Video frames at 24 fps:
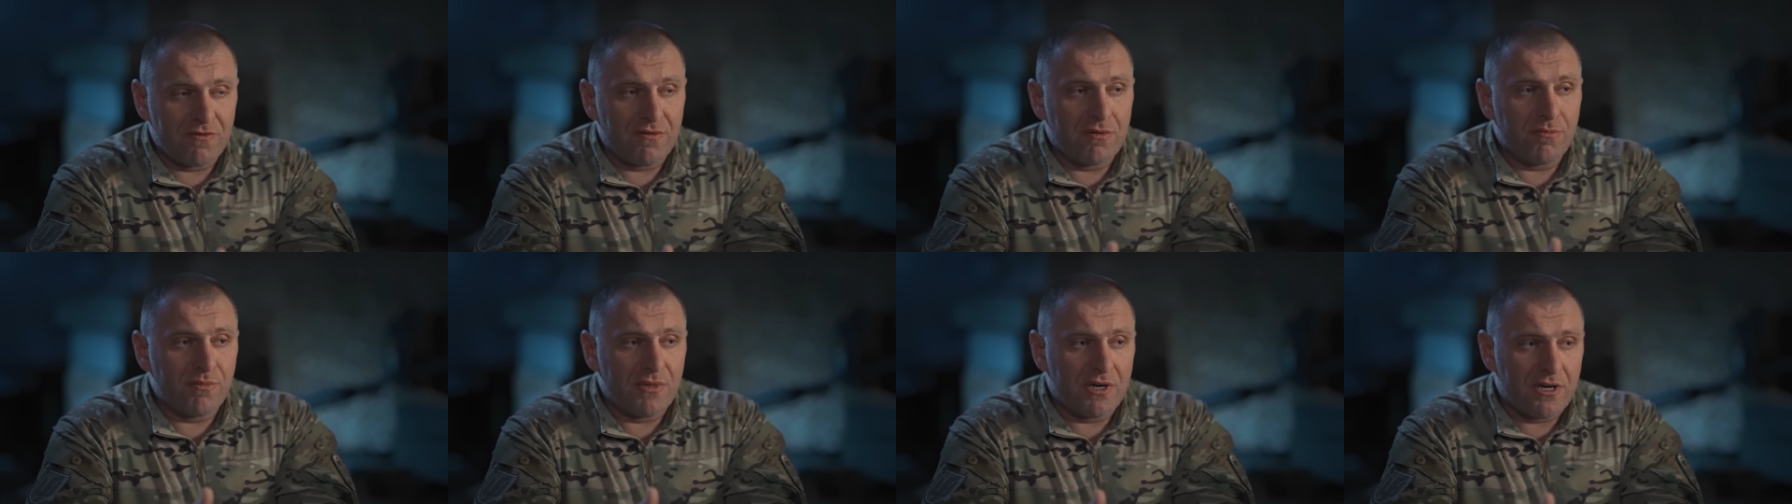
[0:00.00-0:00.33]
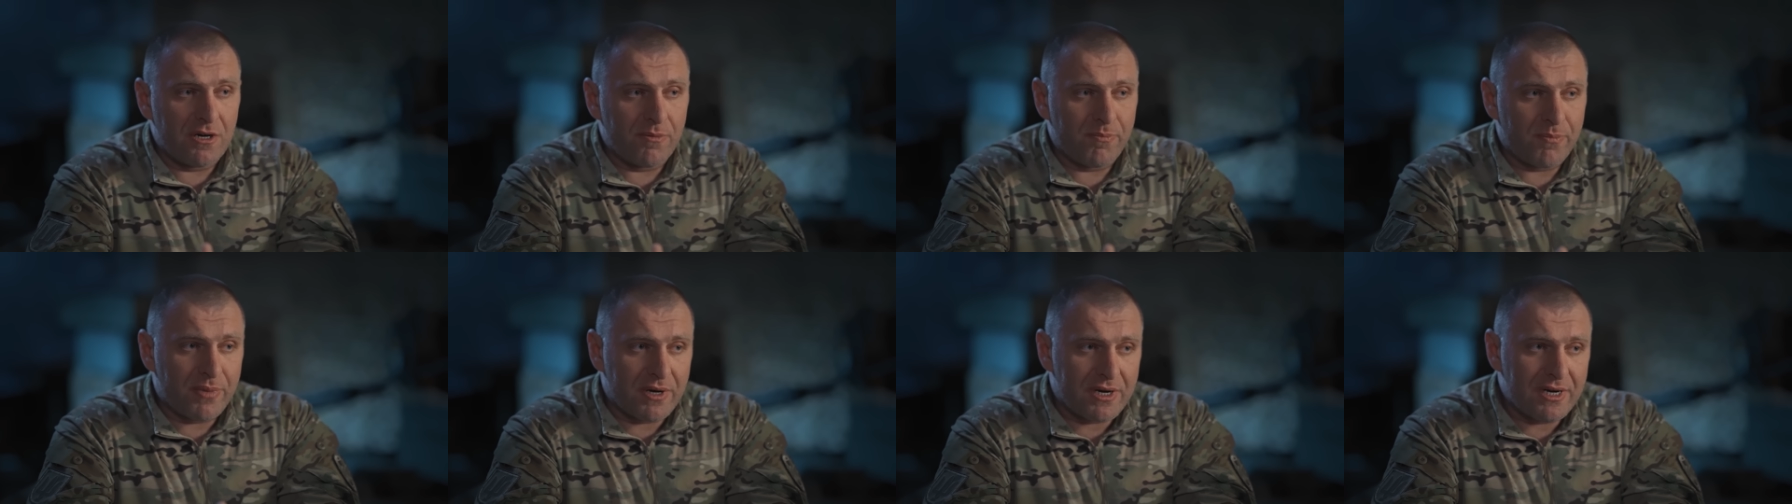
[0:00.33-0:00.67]
of our
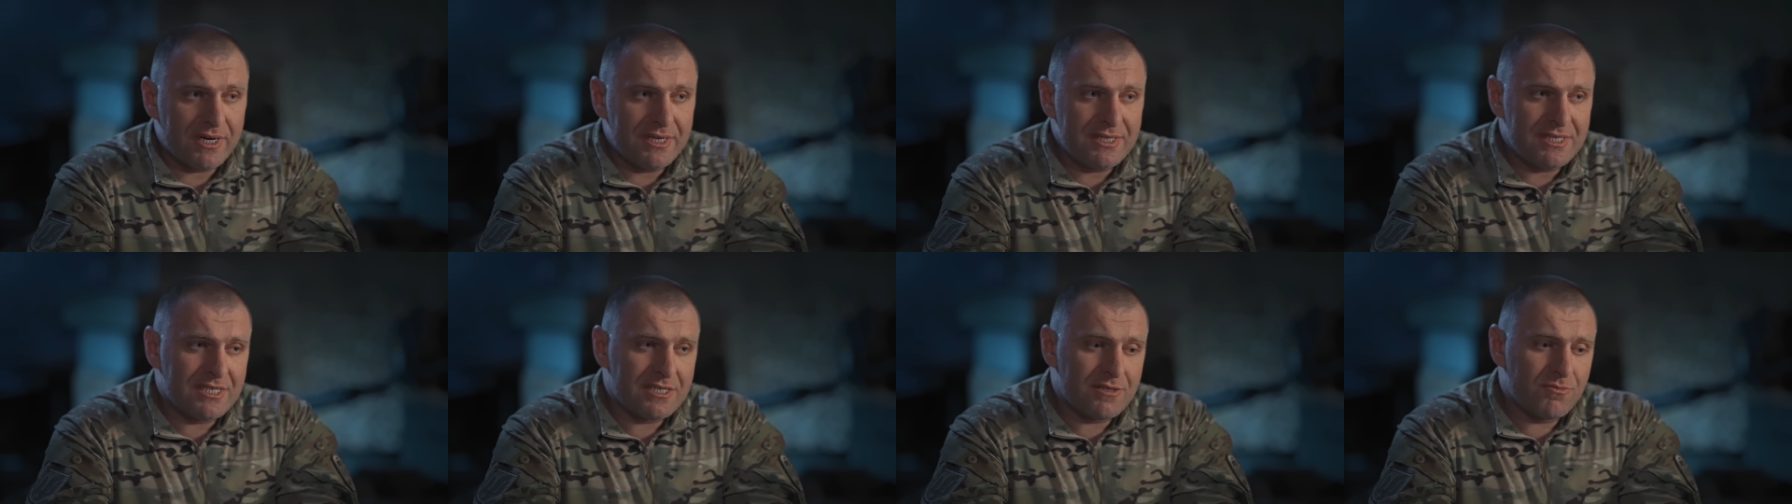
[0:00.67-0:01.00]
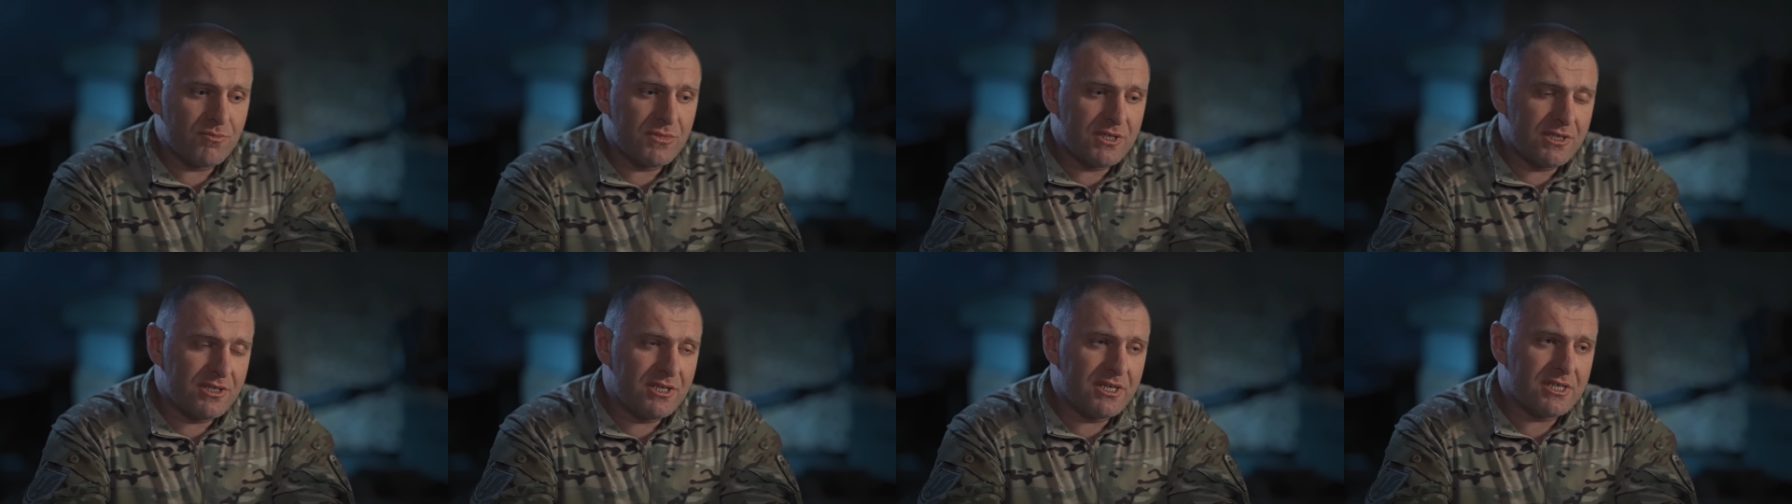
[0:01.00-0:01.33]
joint
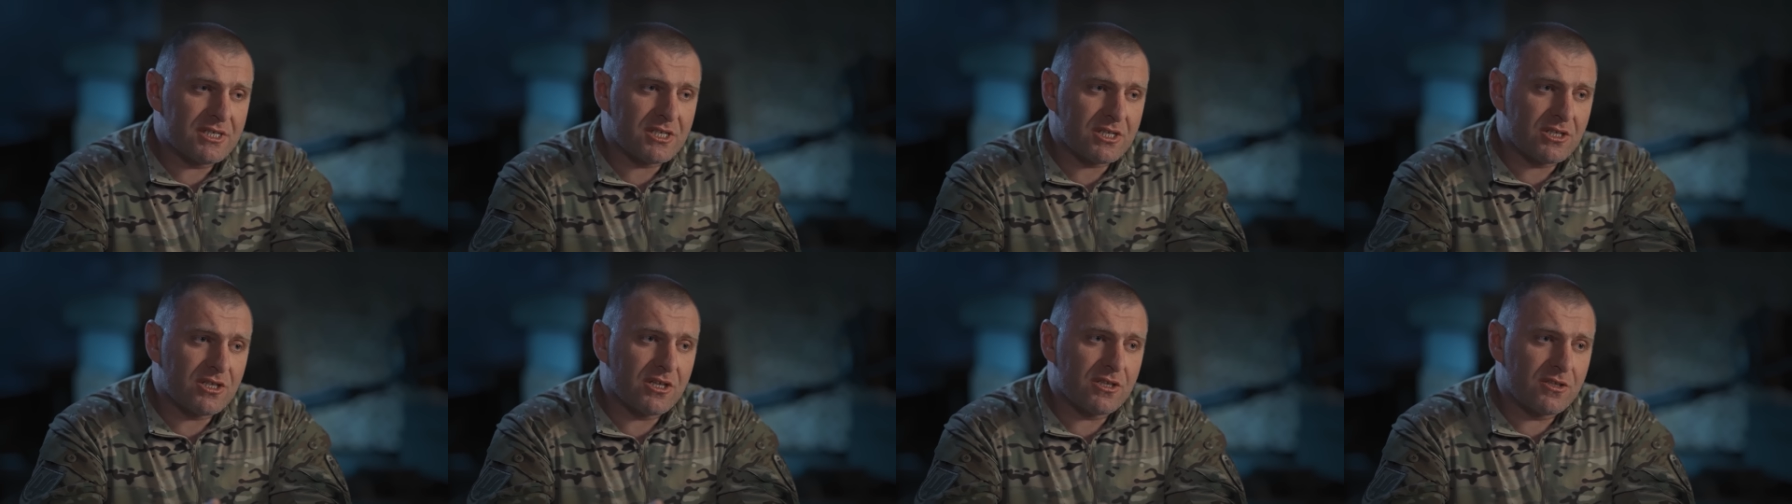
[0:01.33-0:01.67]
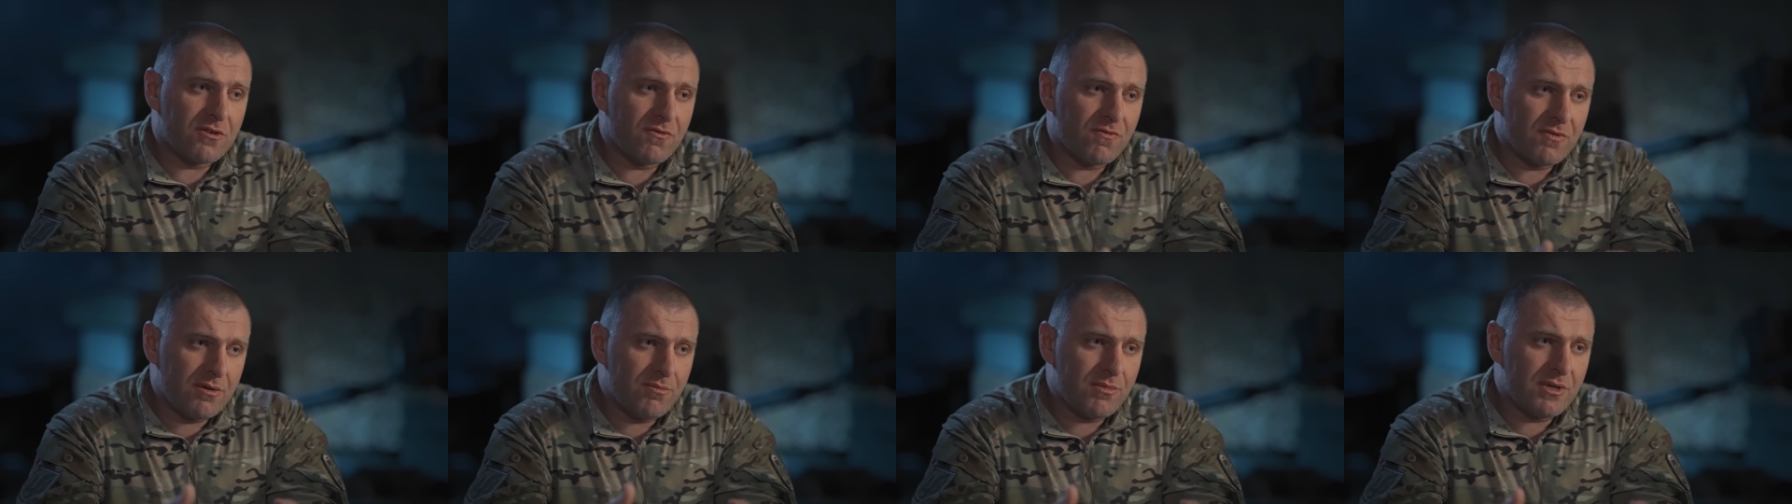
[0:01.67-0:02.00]
dynamic
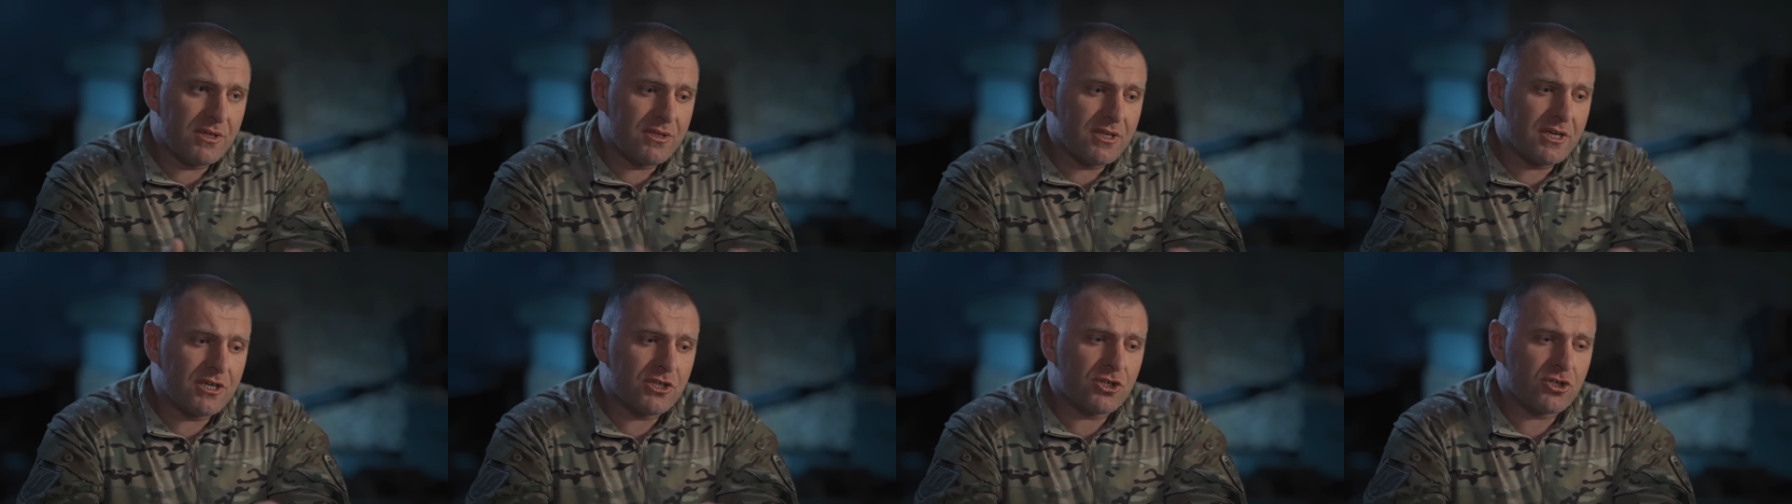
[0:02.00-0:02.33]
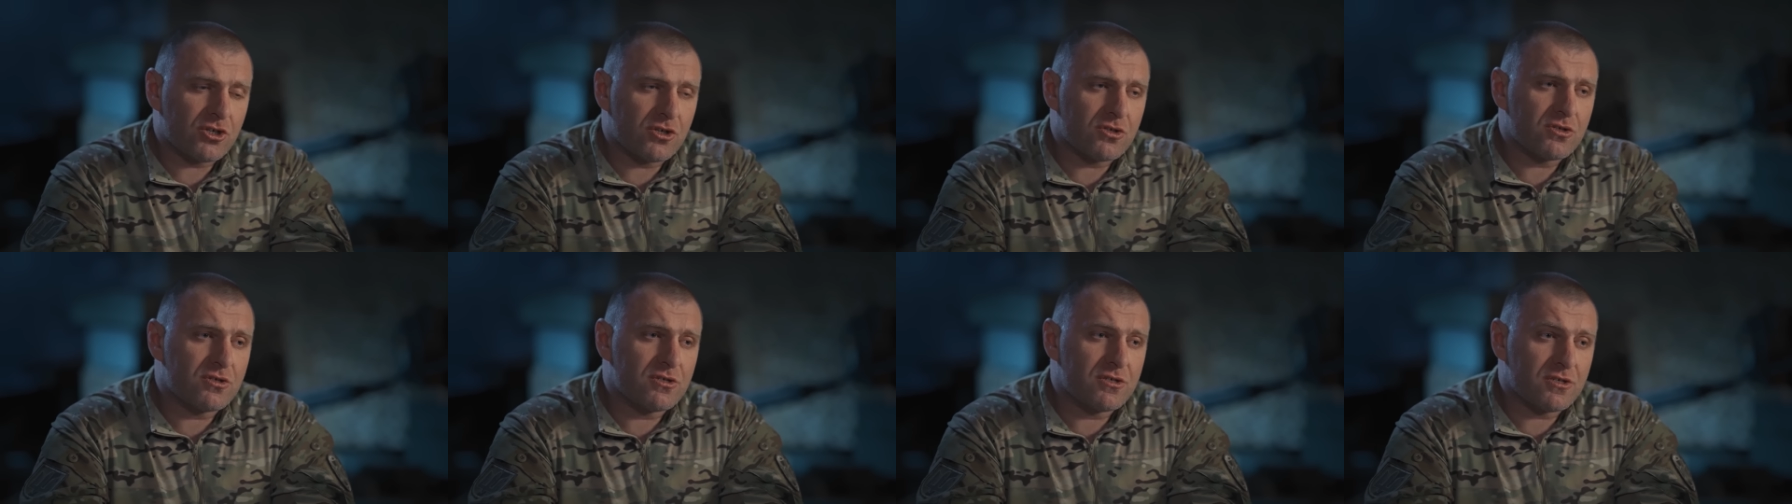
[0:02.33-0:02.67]
movement to
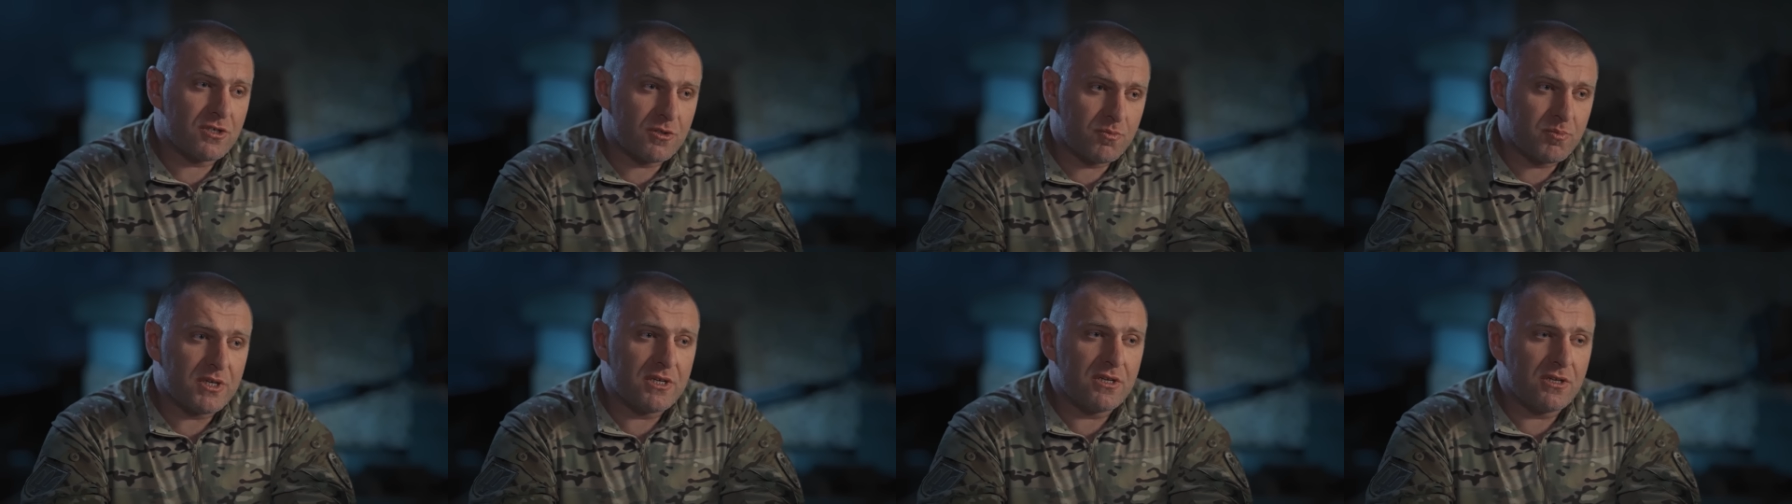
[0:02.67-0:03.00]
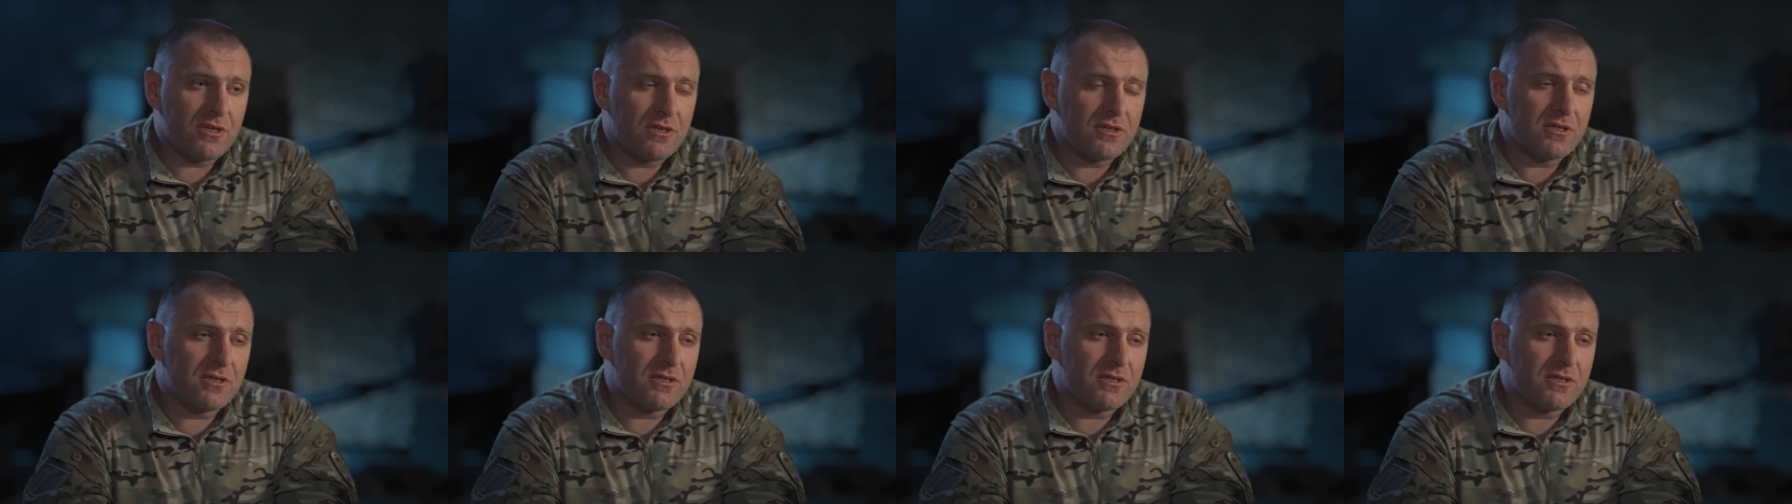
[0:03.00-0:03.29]
victory together